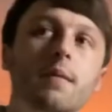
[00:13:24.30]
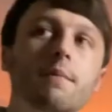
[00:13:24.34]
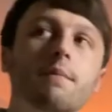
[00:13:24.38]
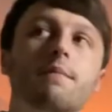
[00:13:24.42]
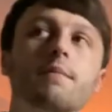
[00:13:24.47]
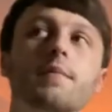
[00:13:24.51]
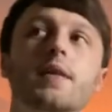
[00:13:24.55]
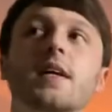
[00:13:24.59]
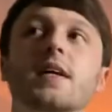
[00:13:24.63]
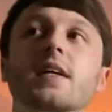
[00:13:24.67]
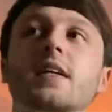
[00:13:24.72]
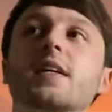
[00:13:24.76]

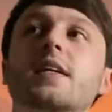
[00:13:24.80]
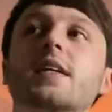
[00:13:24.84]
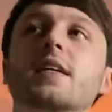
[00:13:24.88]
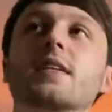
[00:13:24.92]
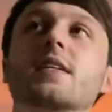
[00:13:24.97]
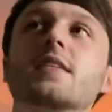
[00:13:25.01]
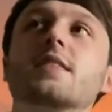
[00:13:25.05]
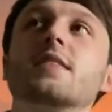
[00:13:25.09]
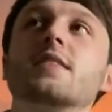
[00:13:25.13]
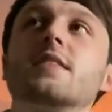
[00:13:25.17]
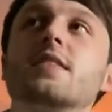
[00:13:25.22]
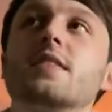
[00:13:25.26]
It
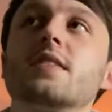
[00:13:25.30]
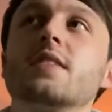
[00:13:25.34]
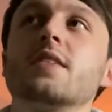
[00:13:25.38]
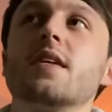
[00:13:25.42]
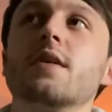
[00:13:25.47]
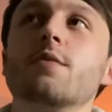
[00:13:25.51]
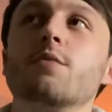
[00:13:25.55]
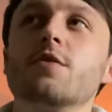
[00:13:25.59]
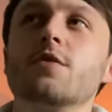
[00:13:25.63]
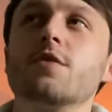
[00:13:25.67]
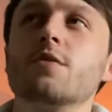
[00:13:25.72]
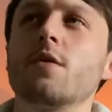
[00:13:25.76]

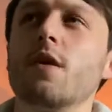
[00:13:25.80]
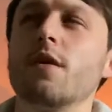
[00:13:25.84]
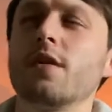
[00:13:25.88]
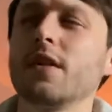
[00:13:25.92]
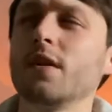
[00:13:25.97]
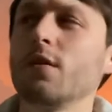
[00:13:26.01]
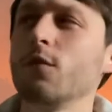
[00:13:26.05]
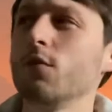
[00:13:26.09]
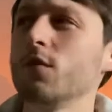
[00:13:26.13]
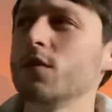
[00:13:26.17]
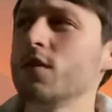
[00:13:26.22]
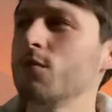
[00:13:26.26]
was, I
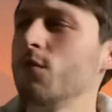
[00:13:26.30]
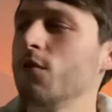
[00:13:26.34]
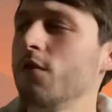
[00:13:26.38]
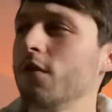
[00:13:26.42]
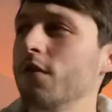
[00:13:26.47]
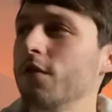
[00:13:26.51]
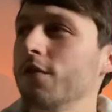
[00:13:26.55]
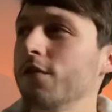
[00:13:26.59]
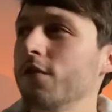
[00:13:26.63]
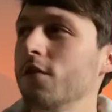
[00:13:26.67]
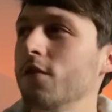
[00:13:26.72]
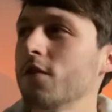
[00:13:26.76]
think, was it one of
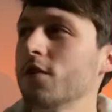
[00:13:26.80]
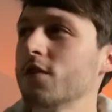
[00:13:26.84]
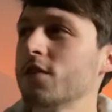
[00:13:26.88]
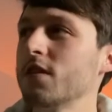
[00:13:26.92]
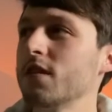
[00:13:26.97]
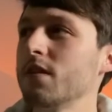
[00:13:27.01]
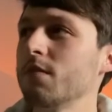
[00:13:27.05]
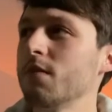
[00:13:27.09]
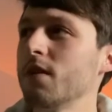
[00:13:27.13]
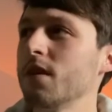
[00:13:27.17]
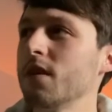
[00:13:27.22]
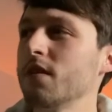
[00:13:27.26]
the first
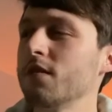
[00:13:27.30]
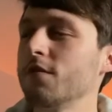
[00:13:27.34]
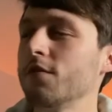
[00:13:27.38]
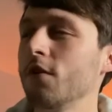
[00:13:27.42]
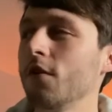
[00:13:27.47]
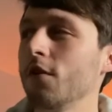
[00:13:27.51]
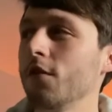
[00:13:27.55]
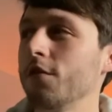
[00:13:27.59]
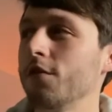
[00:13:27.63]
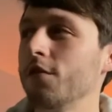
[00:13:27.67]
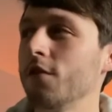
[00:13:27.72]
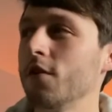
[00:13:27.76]
he made, if
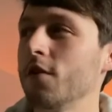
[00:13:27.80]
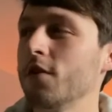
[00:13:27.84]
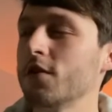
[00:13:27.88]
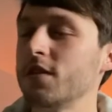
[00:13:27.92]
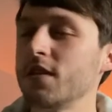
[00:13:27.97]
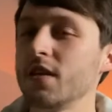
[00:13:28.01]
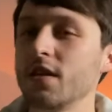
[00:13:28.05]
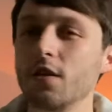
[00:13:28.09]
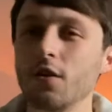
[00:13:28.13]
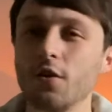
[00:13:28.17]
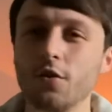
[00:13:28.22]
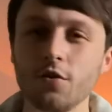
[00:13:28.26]
not the first
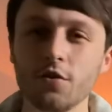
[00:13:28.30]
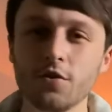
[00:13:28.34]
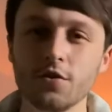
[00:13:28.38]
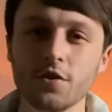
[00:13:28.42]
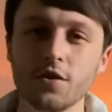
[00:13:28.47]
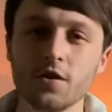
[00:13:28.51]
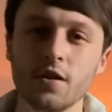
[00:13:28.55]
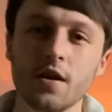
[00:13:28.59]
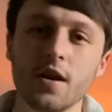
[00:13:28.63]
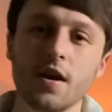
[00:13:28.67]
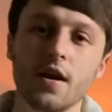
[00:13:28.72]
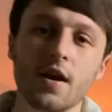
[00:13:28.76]
in
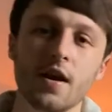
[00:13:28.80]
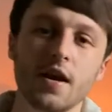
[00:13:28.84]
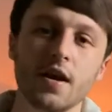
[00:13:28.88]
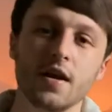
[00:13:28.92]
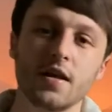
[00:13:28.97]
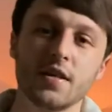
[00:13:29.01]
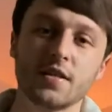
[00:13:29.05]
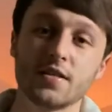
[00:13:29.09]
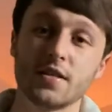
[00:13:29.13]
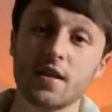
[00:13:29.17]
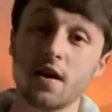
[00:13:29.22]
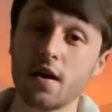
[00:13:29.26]
London?
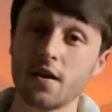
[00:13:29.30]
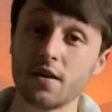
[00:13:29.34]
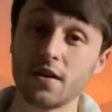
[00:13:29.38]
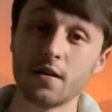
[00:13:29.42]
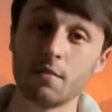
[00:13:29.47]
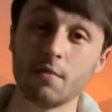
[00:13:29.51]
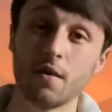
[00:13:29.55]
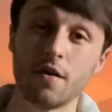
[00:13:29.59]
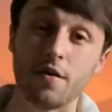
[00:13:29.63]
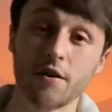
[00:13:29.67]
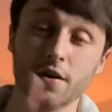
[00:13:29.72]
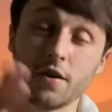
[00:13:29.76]
He started in
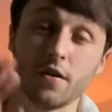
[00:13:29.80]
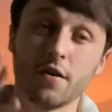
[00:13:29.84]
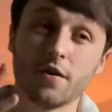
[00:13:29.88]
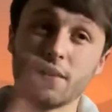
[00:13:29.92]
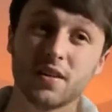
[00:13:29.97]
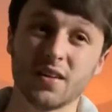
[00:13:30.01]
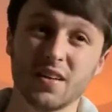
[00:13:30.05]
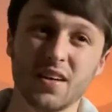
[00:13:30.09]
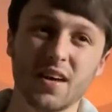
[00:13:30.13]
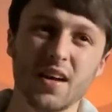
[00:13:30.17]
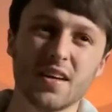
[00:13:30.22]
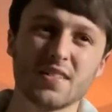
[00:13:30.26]
America. I
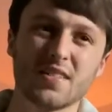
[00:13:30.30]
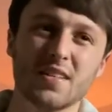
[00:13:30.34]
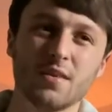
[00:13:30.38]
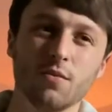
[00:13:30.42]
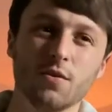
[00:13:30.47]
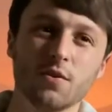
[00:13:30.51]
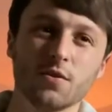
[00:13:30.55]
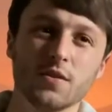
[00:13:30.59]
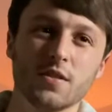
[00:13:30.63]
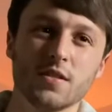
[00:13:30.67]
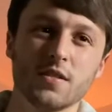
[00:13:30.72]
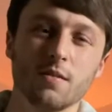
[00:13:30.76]
think The Ghastly
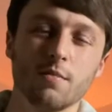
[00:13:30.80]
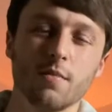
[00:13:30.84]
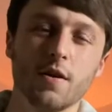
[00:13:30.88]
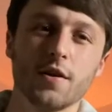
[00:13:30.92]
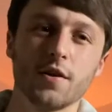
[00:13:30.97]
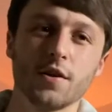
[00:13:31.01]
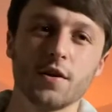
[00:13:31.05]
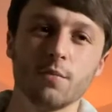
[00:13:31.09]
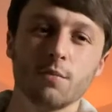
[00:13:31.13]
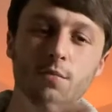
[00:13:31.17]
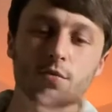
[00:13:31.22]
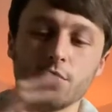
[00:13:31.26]
Ones is an
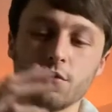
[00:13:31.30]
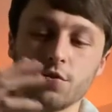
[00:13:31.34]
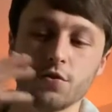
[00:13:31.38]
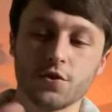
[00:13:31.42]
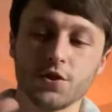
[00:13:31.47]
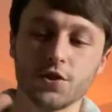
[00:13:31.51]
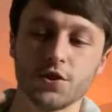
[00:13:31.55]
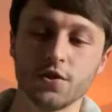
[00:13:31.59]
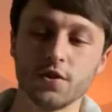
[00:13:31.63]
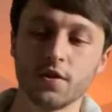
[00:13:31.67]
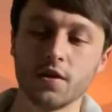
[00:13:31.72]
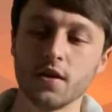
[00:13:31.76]
American
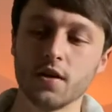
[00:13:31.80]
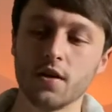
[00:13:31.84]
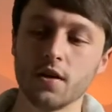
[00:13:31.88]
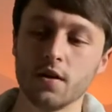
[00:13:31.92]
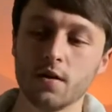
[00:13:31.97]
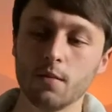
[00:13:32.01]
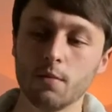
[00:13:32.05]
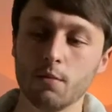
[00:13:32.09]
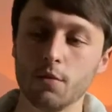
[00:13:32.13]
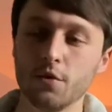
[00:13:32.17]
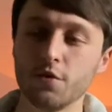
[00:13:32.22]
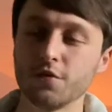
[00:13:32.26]
production.
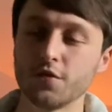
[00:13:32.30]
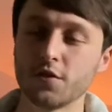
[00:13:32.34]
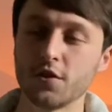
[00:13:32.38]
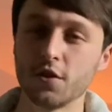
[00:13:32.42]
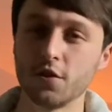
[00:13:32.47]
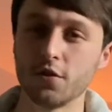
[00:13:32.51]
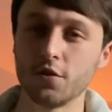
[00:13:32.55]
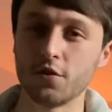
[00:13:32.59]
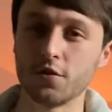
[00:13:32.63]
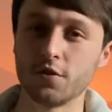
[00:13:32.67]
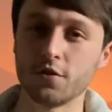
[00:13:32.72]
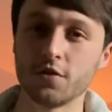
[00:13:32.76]
Moved to
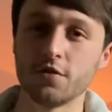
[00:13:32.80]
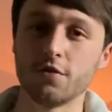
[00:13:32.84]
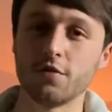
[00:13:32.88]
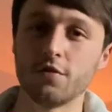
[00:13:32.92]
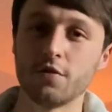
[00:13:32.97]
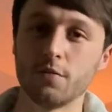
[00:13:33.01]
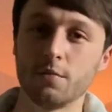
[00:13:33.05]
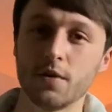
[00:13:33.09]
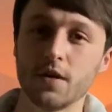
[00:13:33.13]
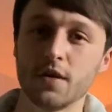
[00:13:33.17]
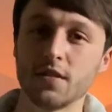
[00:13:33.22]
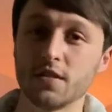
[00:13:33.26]
London for
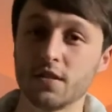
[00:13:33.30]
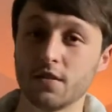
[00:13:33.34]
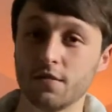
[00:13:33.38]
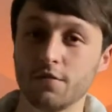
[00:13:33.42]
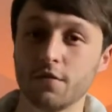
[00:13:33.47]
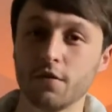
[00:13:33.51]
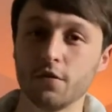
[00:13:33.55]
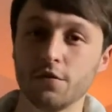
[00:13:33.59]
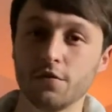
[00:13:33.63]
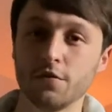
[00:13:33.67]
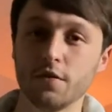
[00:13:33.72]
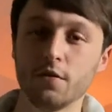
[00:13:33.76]
a bit, did a
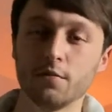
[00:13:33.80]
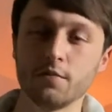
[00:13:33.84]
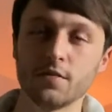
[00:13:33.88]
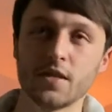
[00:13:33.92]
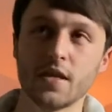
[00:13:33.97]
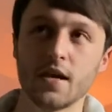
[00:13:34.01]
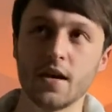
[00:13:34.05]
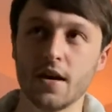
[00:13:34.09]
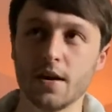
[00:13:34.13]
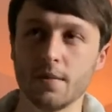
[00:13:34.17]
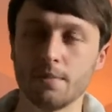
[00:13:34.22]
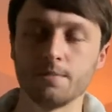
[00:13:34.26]
few films
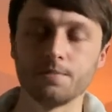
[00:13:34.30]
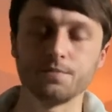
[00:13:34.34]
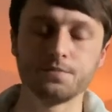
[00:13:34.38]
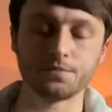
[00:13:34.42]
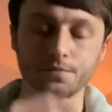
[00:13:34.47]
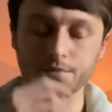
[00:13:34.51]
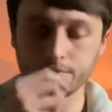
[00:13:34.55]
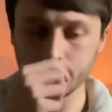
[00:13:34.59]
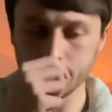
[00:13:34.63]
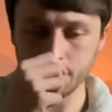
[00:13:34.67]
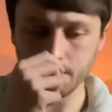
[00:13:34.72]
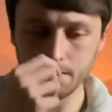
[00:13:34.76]
there,
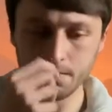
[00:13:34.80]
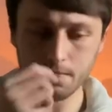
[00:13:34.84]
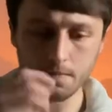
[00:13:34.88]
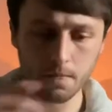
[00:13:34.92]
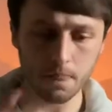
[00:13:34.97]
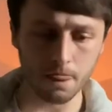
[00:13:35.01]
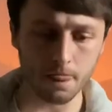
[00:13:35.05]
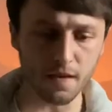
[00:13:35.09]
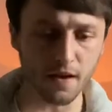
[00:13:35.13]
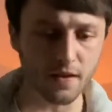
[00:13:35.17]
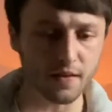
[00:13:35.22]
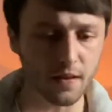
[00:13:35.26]

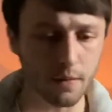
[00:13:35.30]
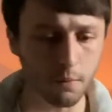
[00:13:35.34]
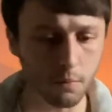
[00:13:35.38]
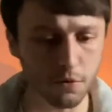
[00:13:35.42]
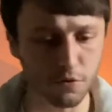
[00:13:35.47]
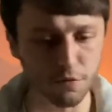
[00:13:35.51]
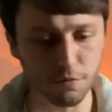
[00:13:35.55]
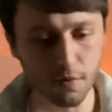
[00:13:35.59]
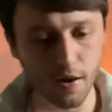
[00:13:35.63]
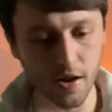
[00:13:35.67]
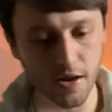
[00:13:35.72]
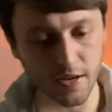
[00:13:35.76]
and then
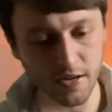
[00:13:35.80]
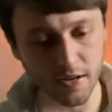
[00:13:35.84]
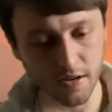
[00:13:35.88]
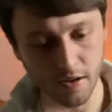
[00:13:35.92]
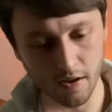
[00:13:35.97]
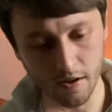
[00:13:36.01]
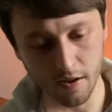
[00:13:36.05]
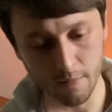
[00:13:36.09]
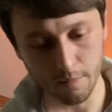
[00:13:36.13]
moved back.